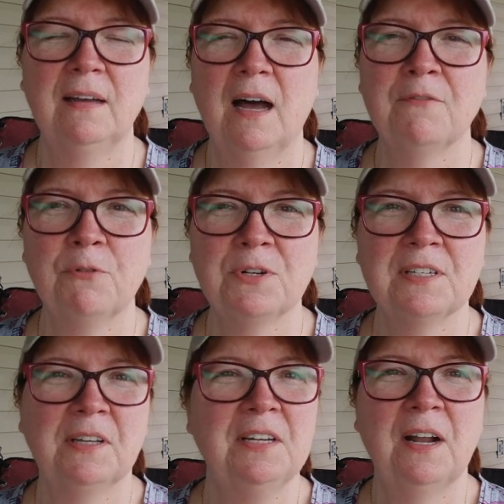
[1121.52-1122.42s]

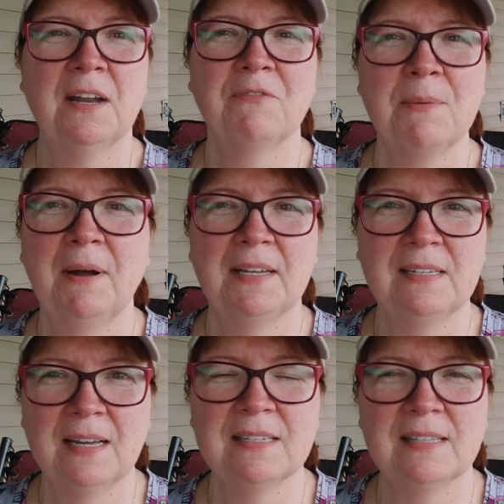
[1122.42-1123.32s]
Unfortunately, not everybody
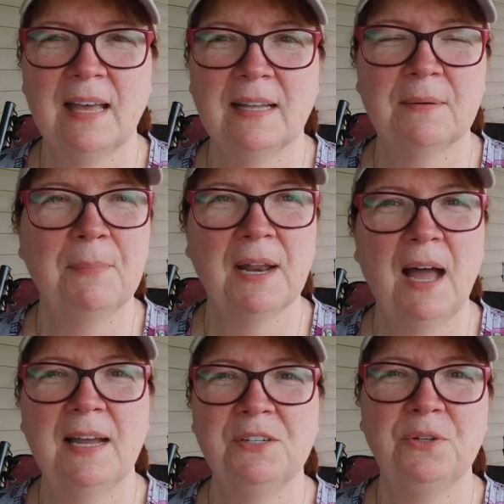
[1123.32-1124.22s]
does that, but
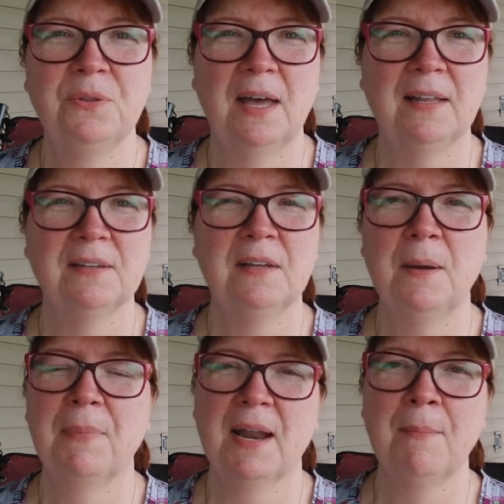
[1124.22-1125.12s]
I do that.
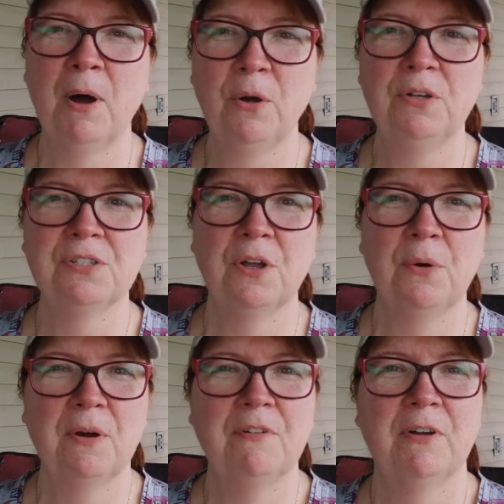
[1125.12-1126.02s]
But I'm
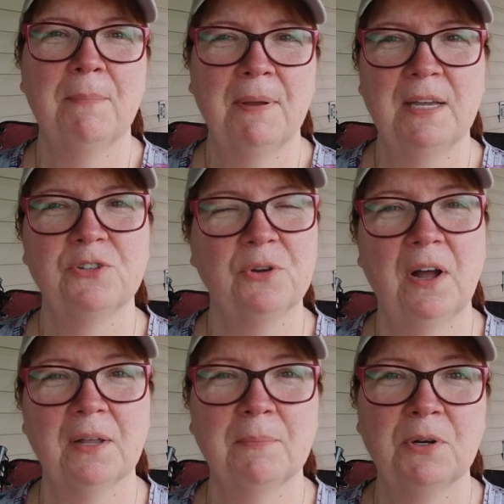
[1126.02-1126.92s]
also a very
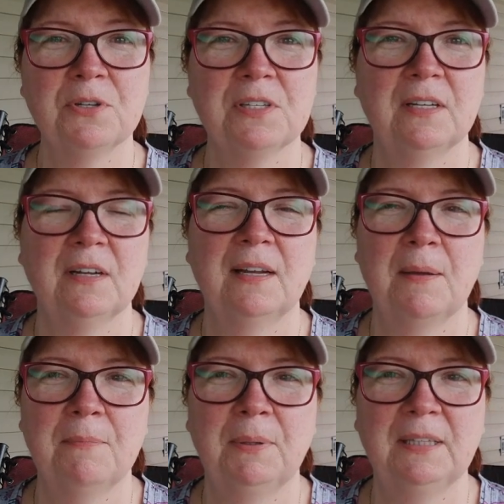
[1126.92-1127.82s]
patriotic person, and
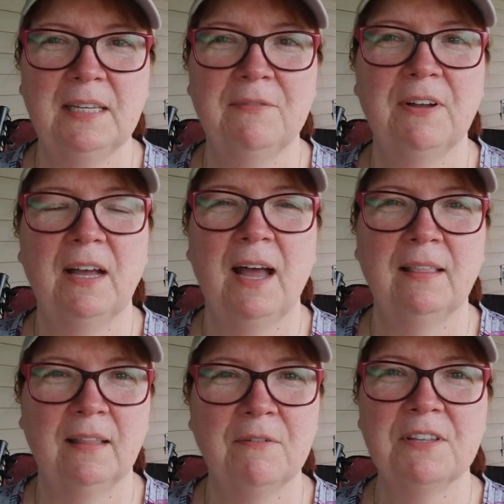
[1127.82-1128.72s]
I
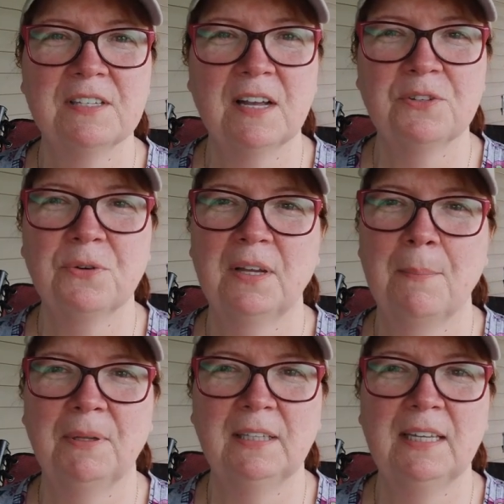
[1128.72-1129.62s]
love this country. I
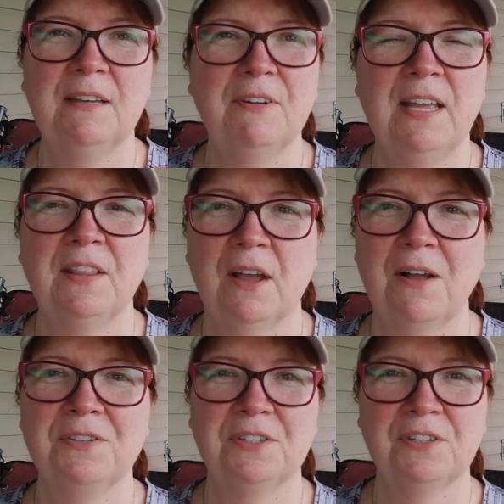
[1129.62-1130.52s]
believe in the
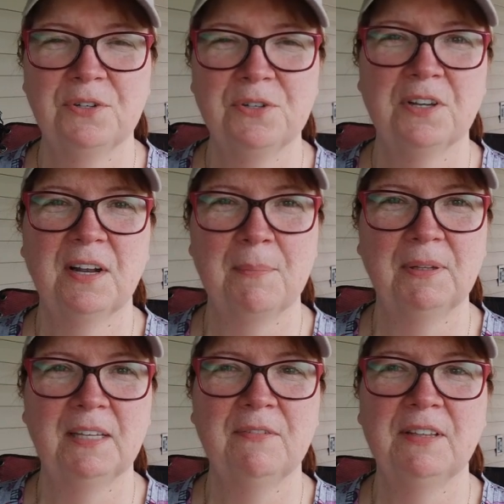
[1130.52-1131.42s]
Constitution. I
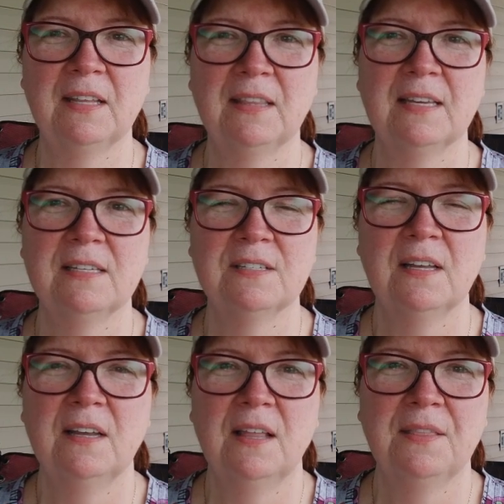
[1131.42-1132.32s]
believe in the things
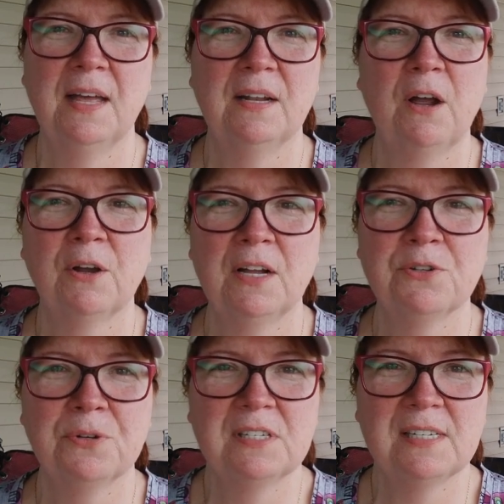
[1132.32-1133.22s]
that our
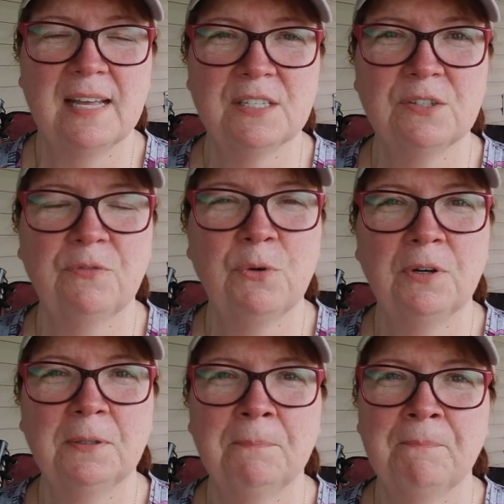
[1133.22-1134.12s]
country stands for.